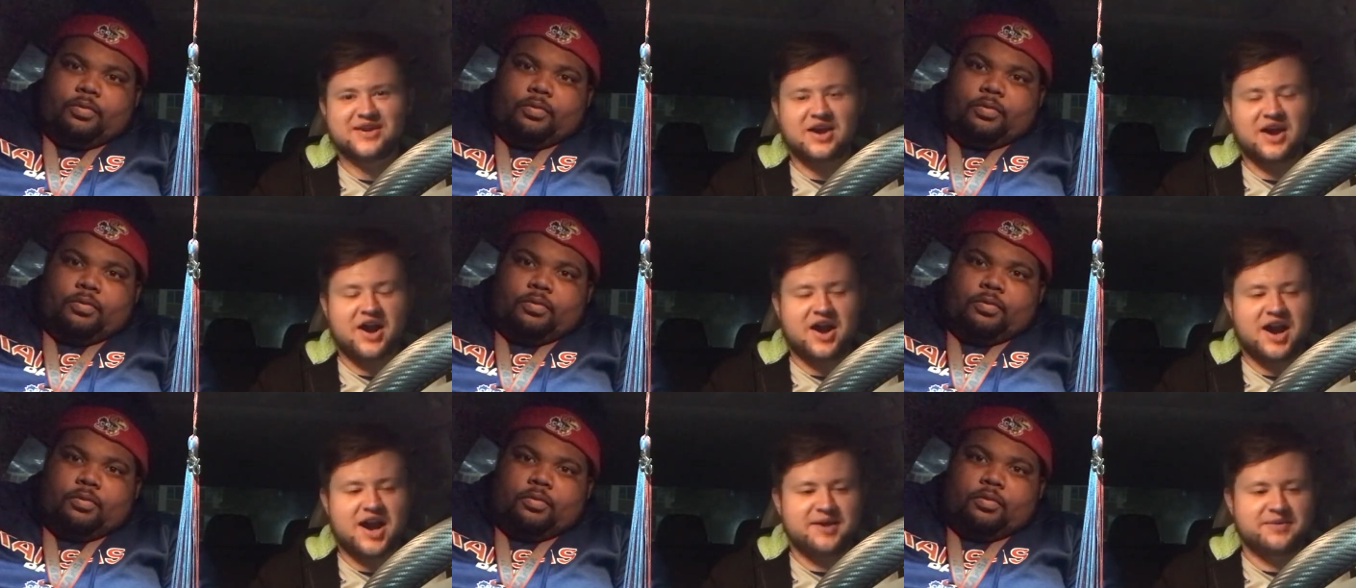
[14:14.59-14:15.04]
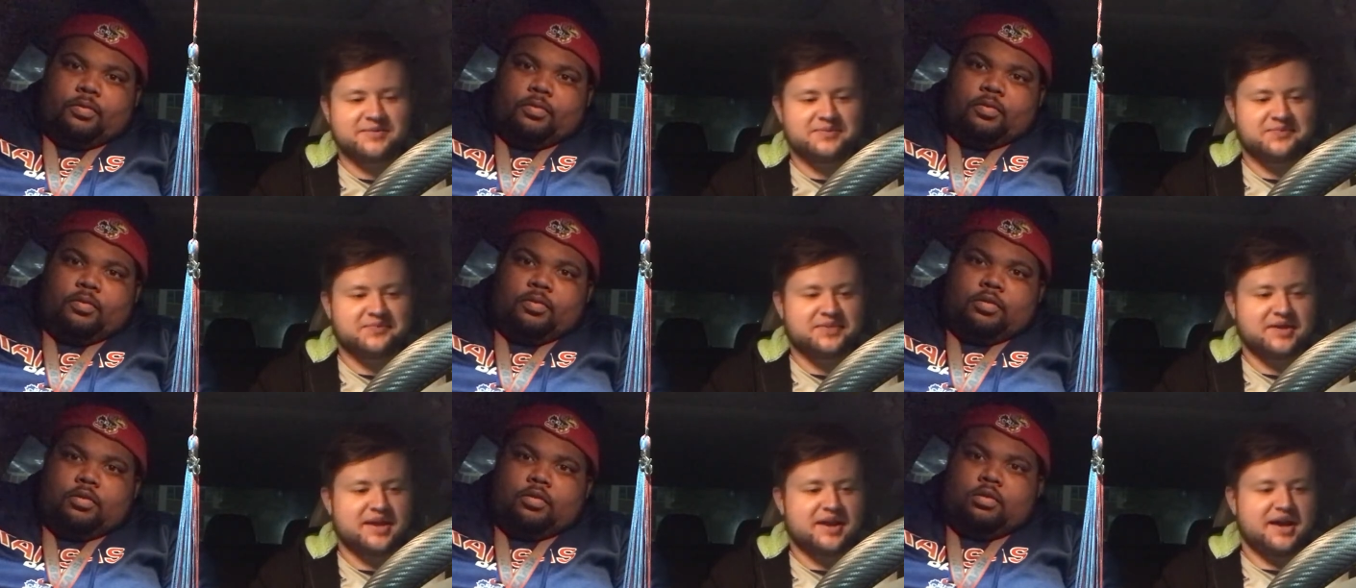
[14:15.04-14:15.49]
Speaker 1: All right.
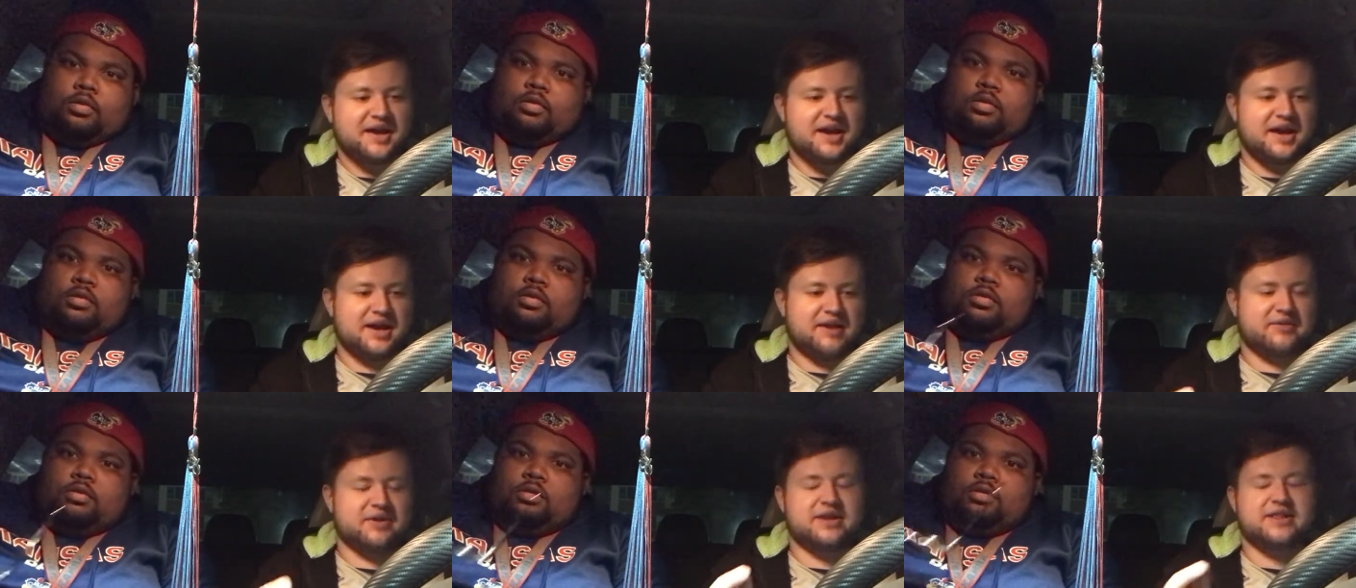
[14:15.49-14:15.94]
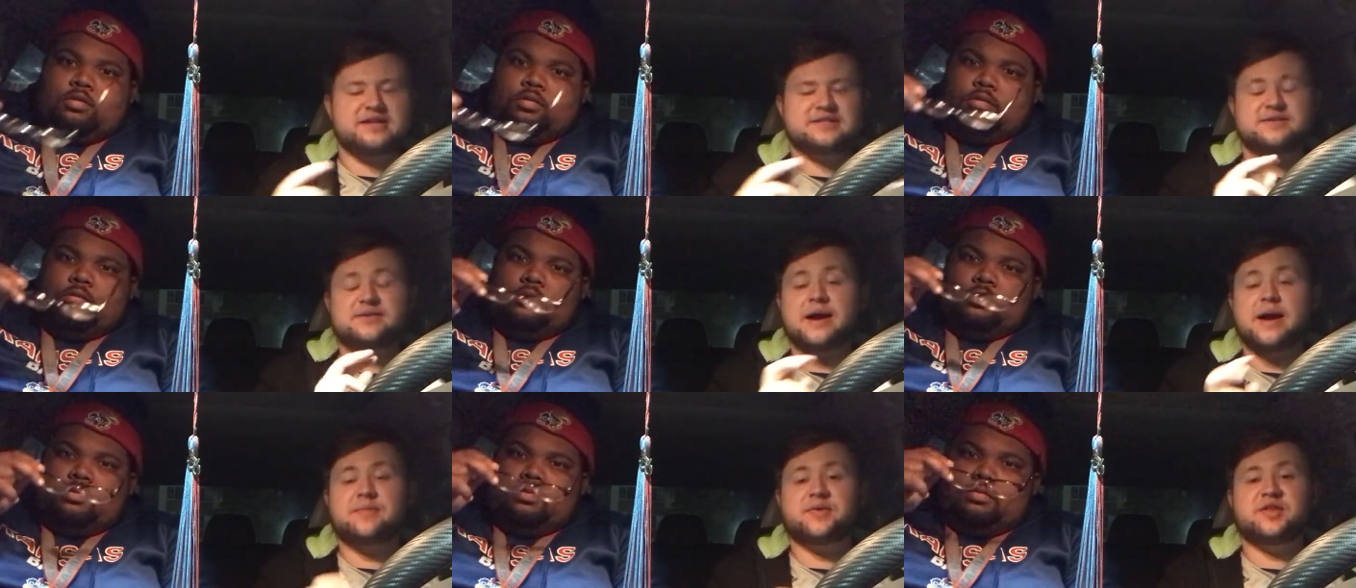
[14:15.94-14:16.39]
Anyway,
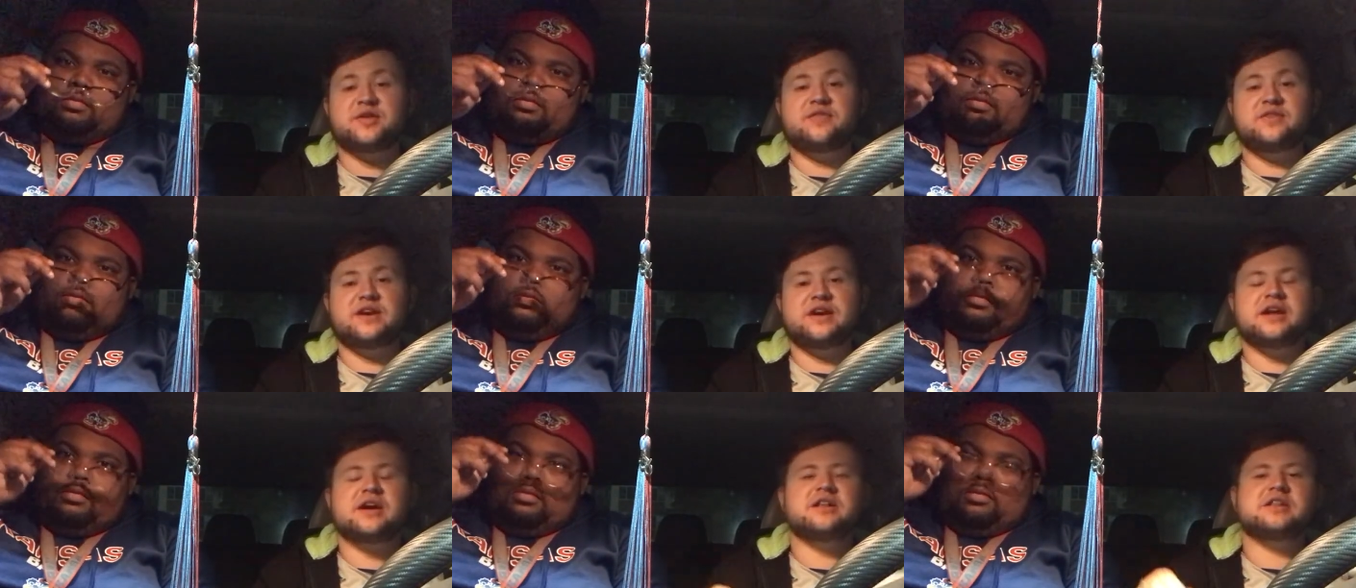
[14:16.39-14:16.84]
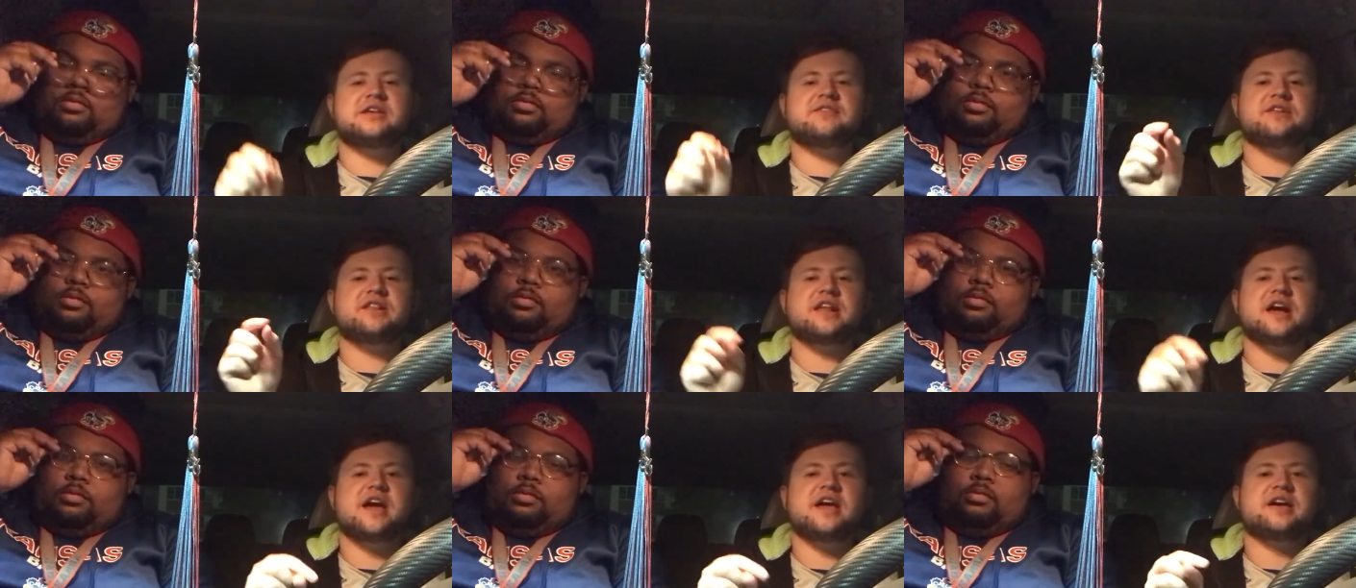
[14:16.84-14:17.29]
that's a wrap on the video. Leave
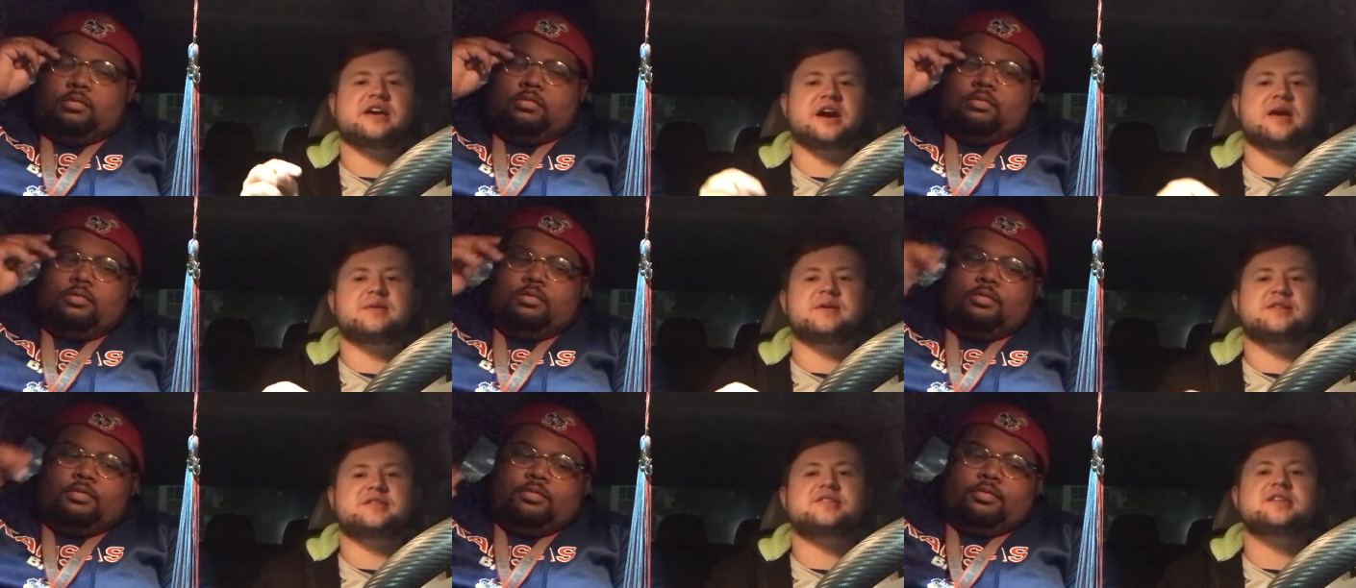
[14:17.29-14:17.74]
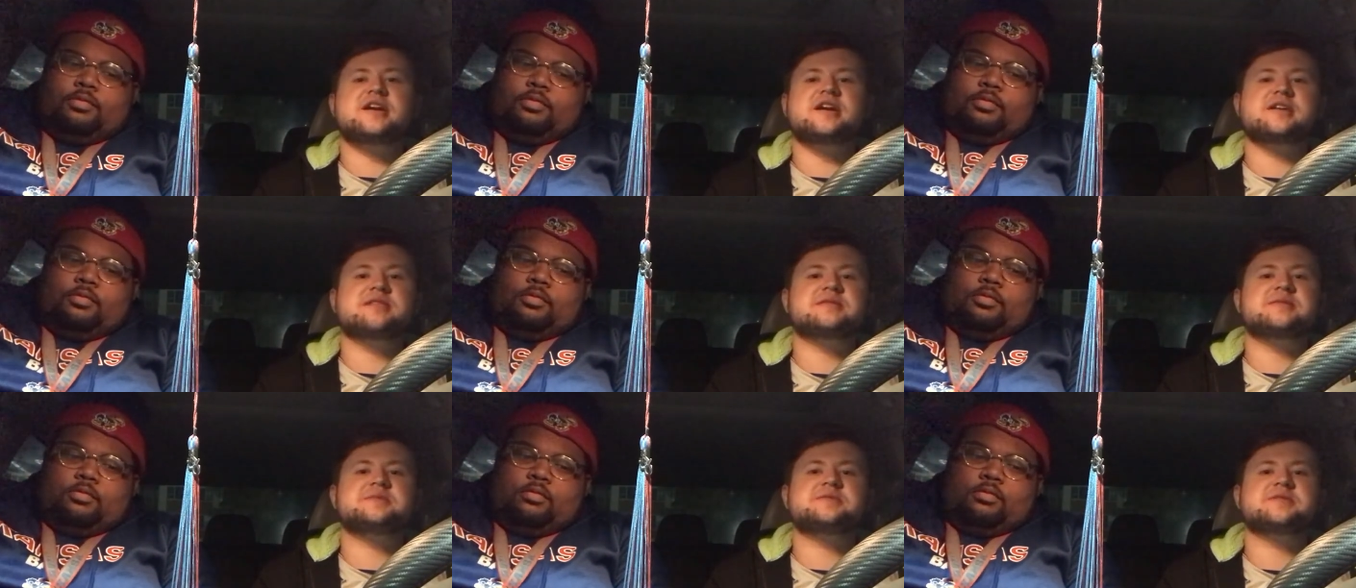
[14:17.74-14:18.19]
a like, comment,
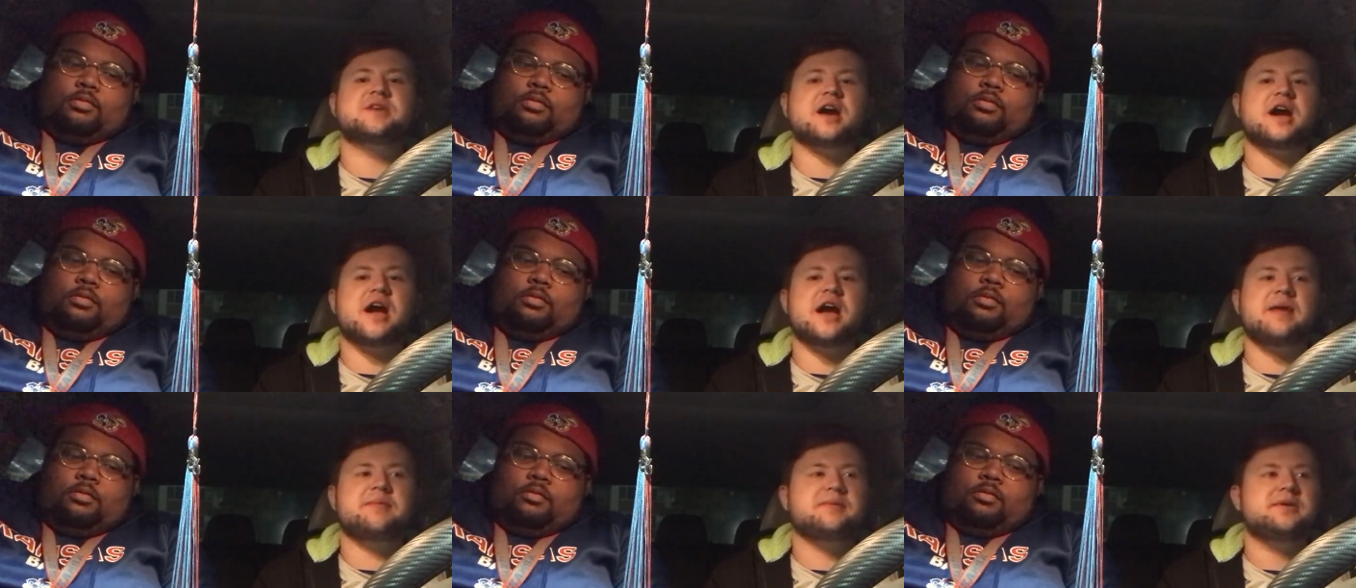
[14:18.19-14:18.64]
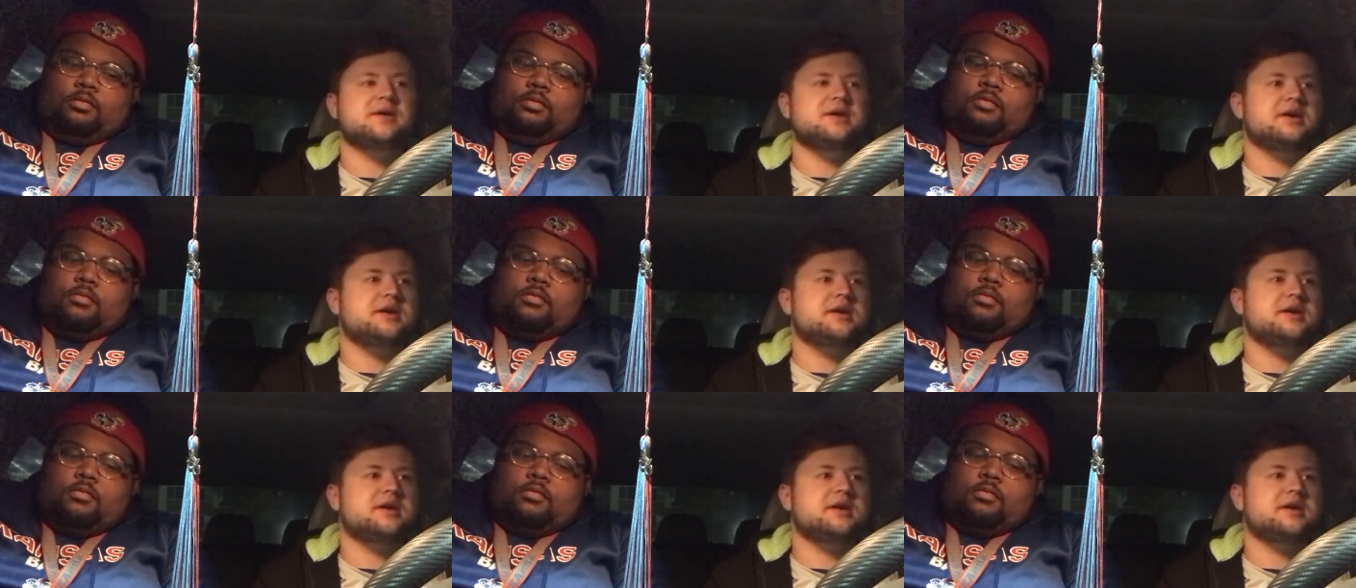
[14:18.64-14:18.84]
share, subscribe.